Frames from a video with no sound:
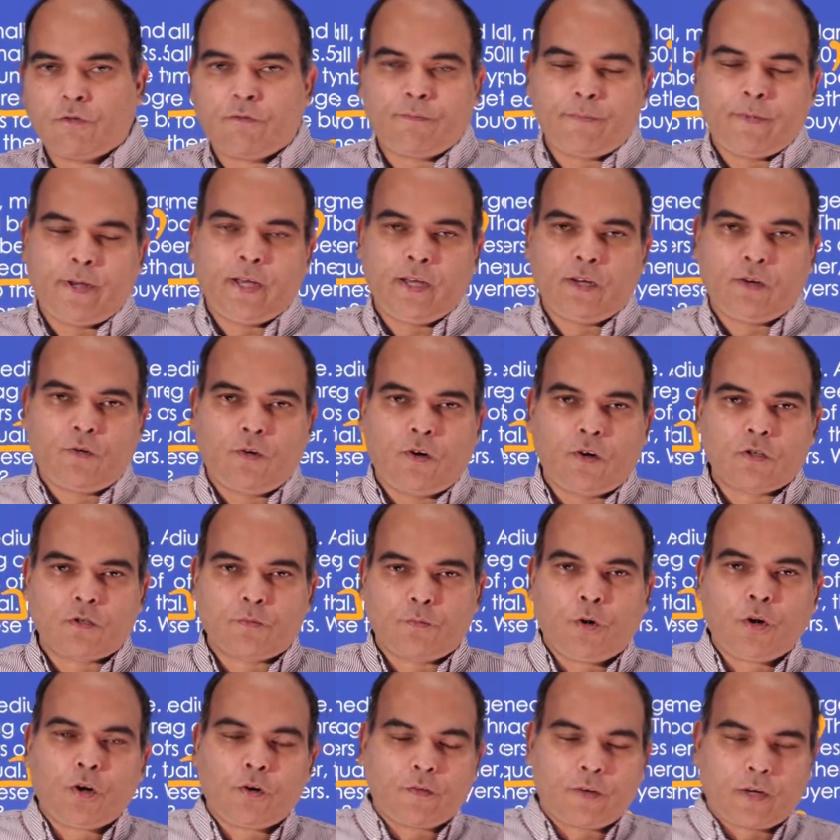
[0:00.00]
of my
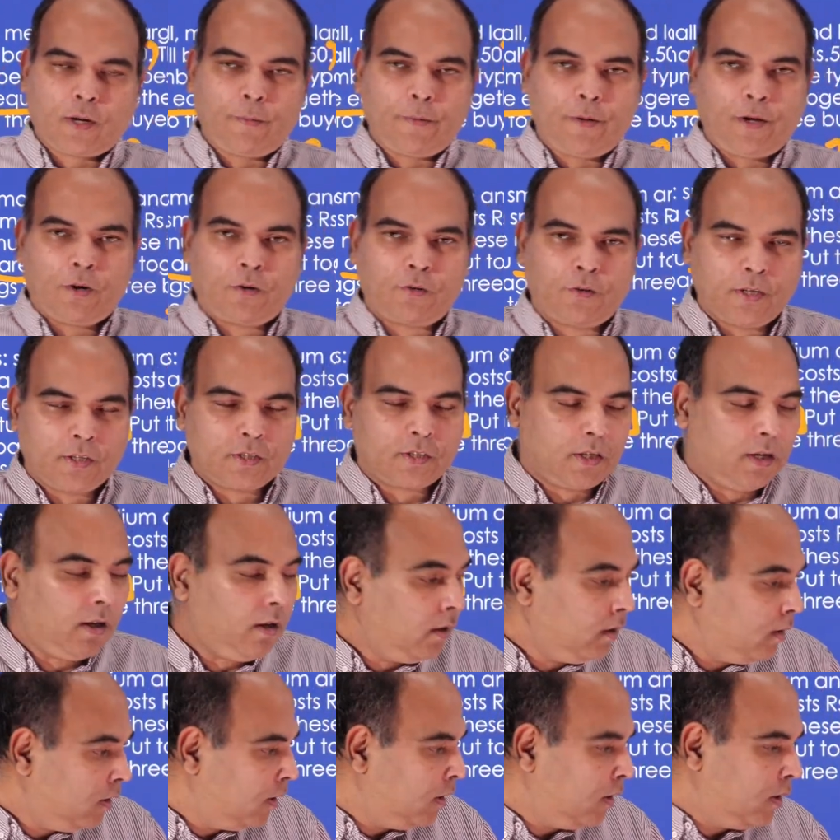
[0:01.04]
Quants book coming out this year.
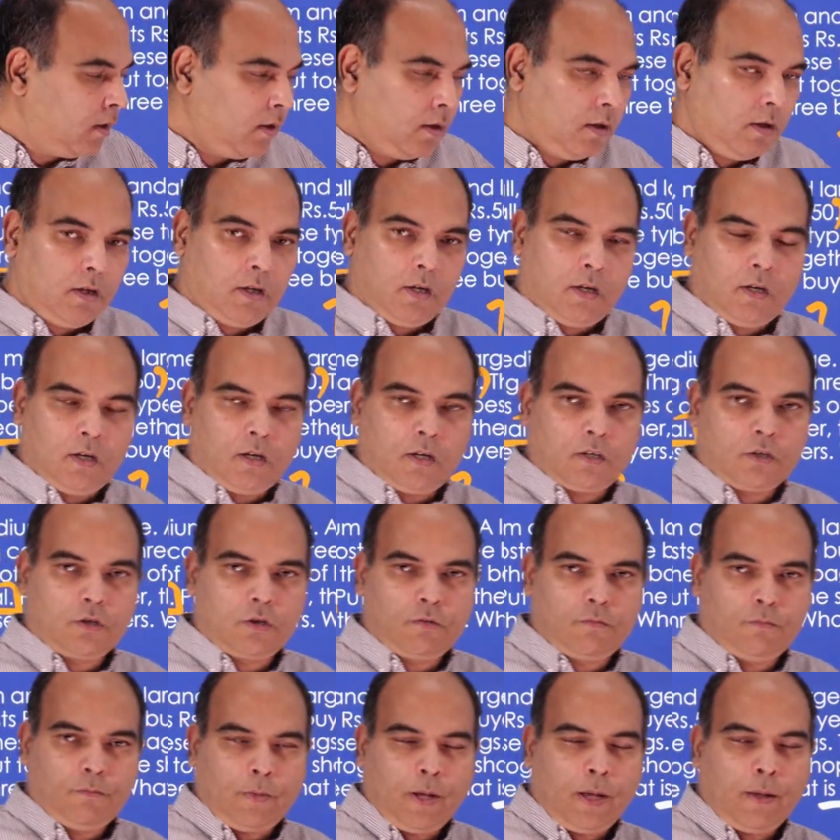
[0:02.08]

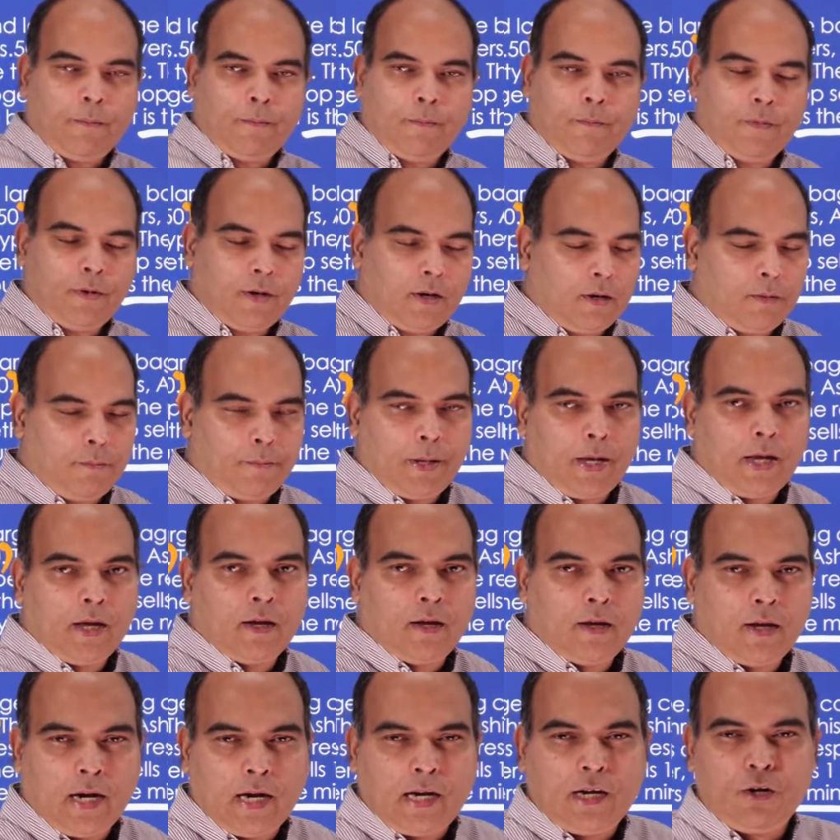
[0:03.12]
May
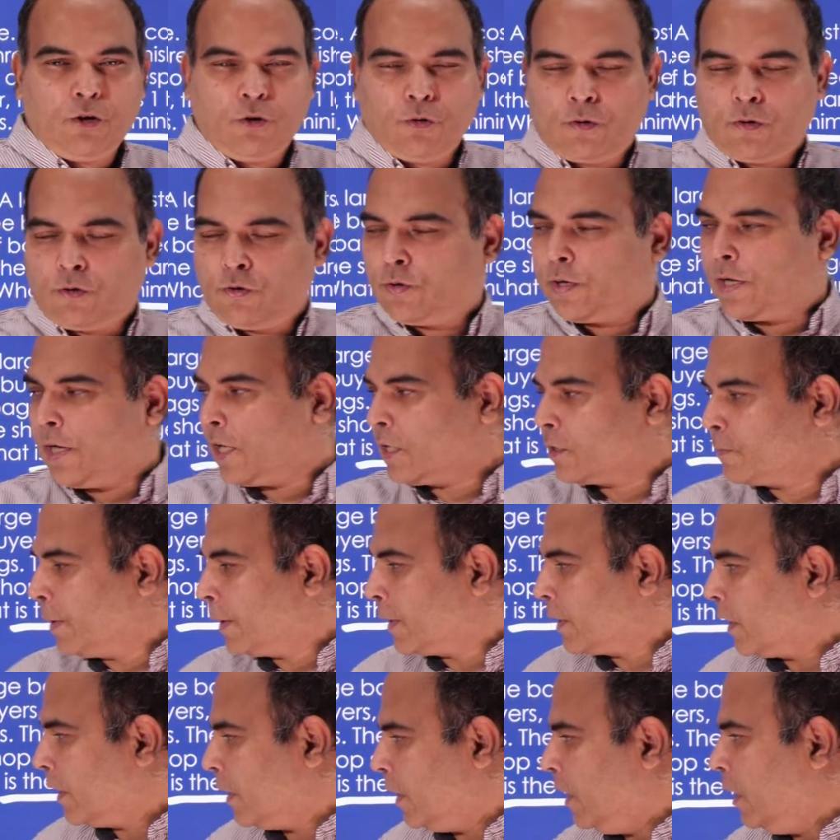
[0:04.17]
end, you can
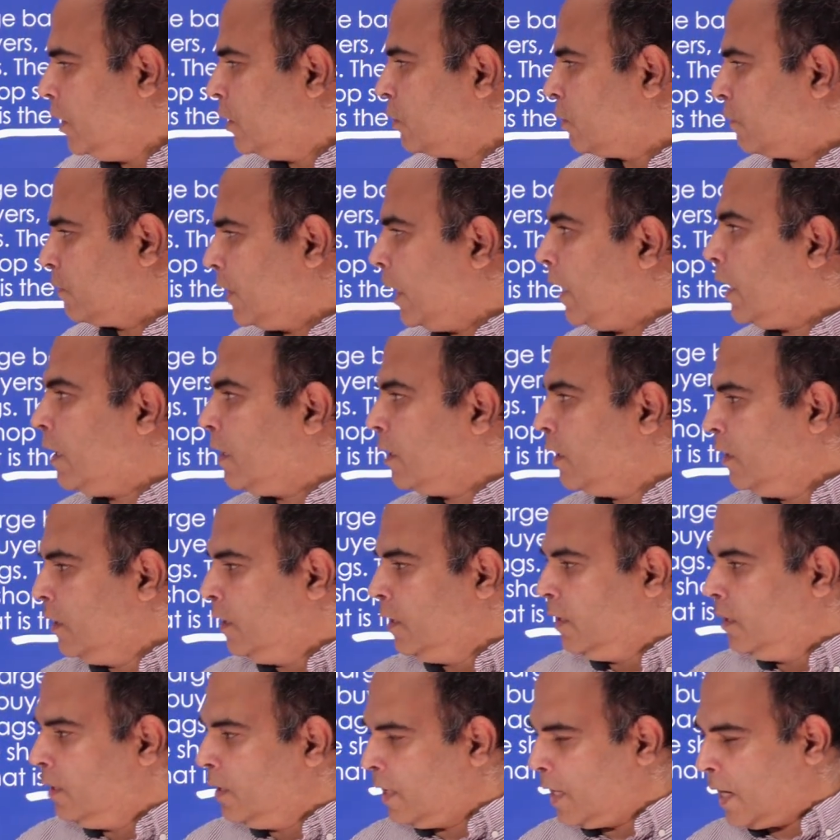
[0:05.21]
expect a release of that.
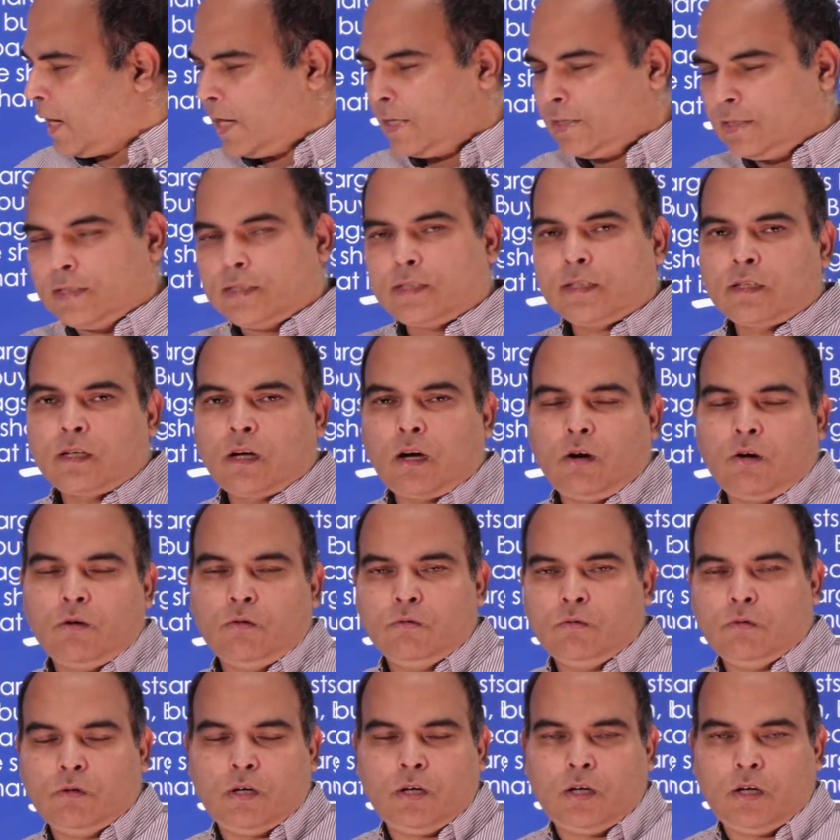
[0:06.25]
And this is
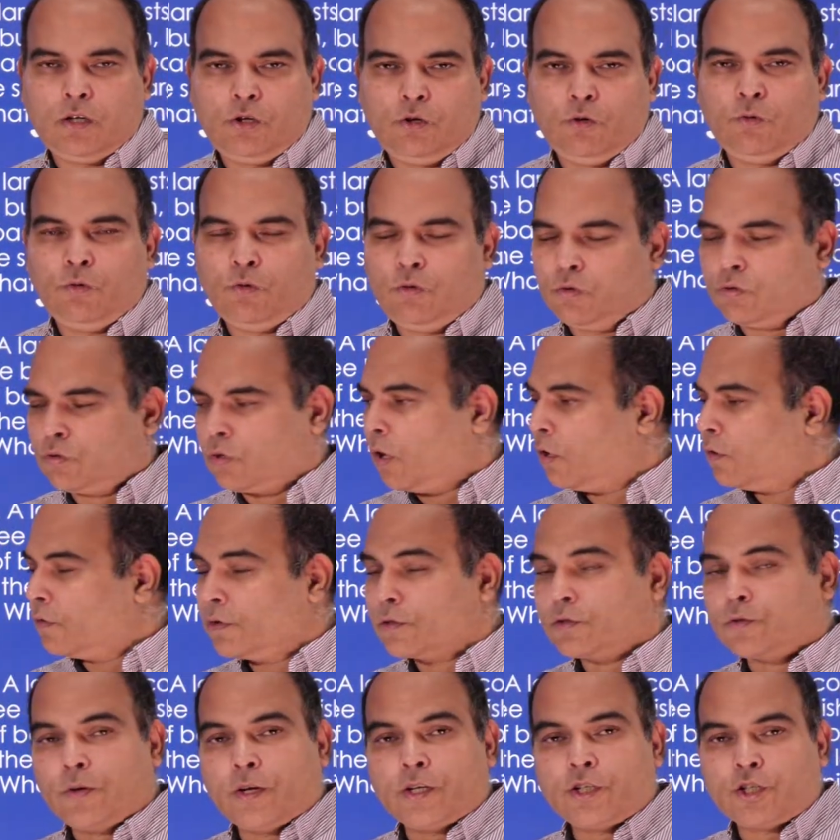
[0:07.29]
how you solve
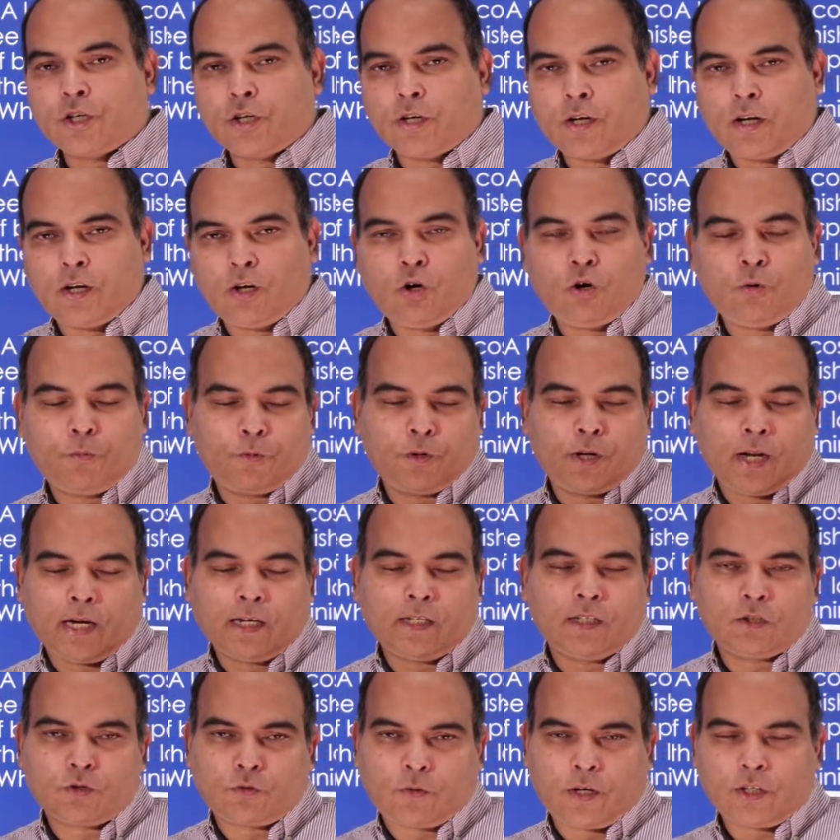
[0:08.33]
this question. And I hope you
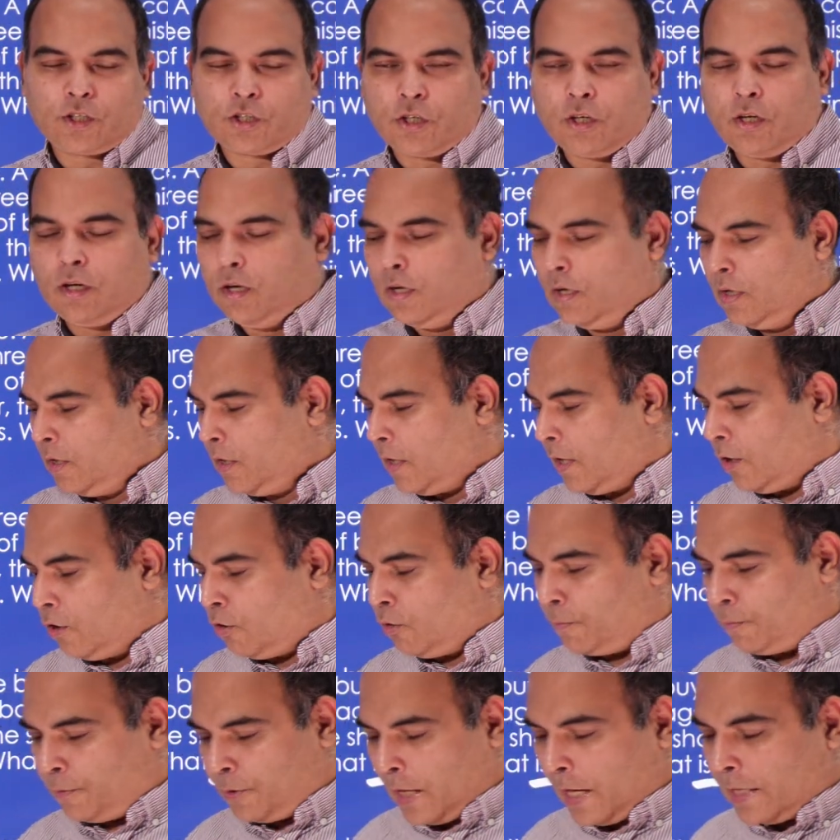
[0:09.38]
like this question. I
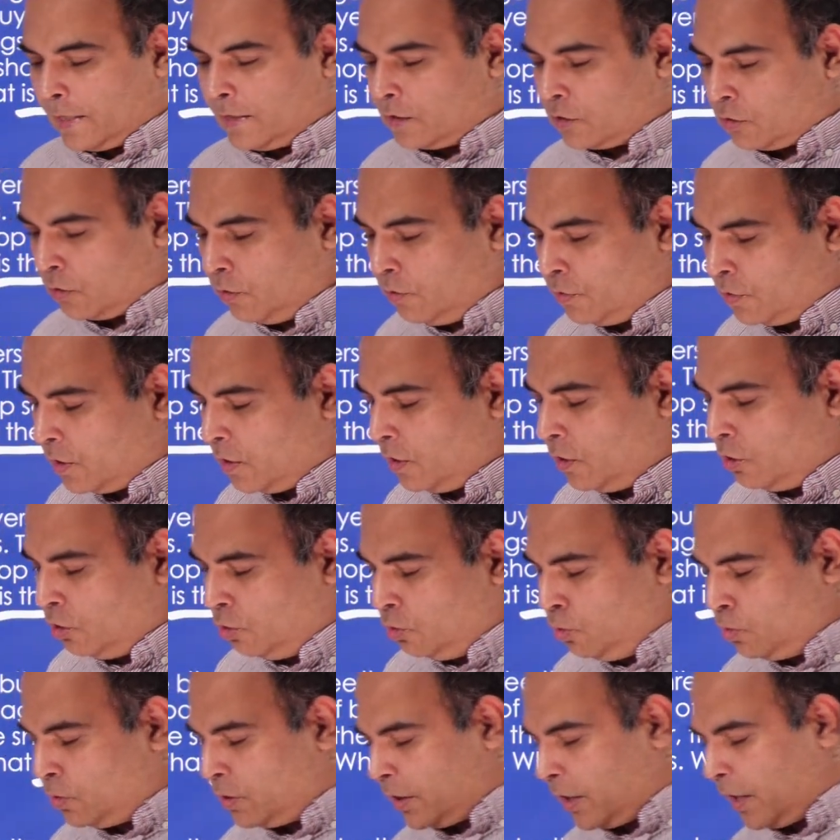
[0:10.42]
hope you like the solution.
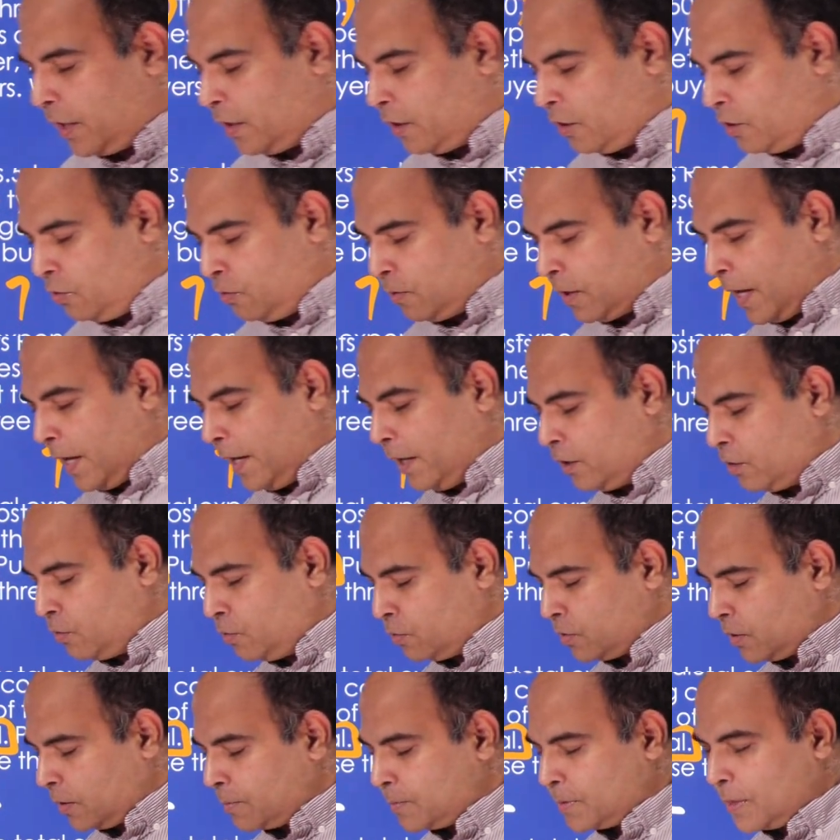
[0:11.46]
Do share, do like,
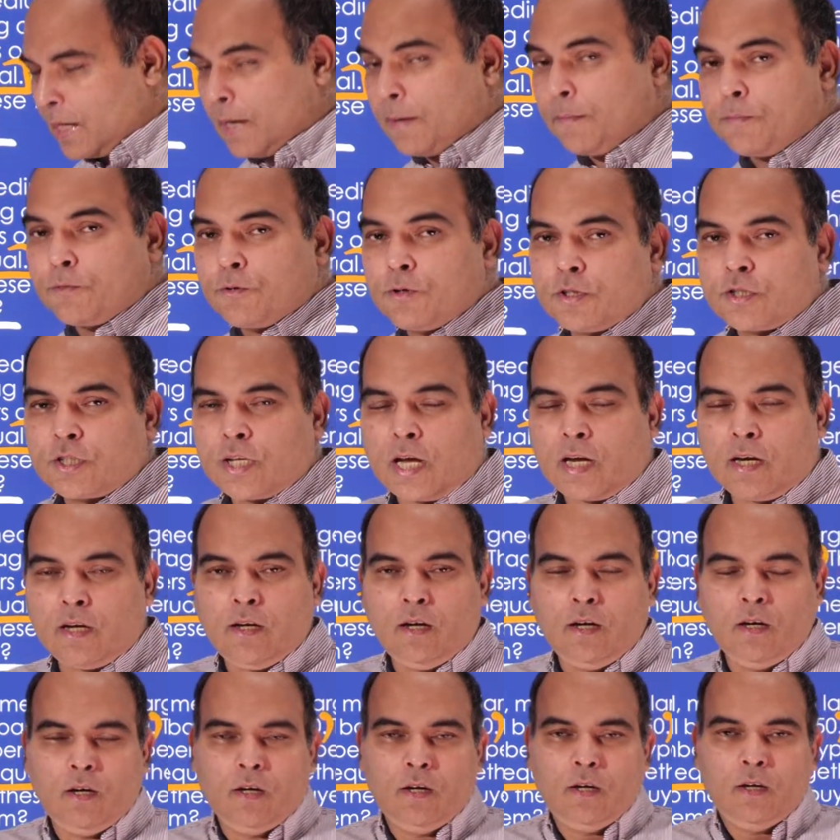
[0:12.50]
do subscribe to the channel,